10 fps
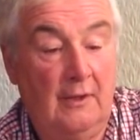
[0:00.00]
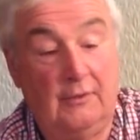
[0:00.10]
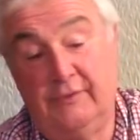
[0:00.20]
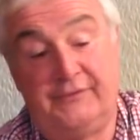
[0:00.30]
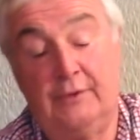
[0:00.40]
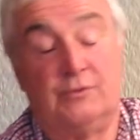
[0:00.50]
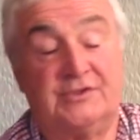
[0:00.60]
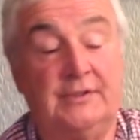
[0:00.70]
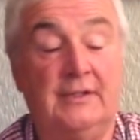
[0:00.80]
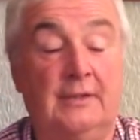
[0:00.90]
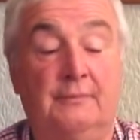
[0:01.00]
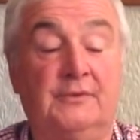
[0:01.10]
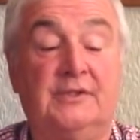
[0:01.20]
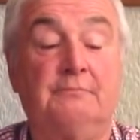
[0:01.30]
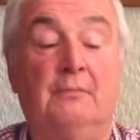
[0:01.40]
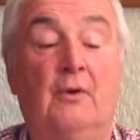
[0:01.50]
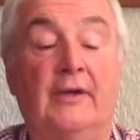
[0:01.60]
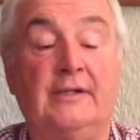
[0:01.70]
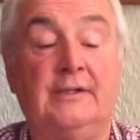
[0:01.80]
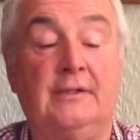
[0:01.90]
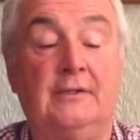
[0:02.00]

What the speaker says: If the horse didn't mind,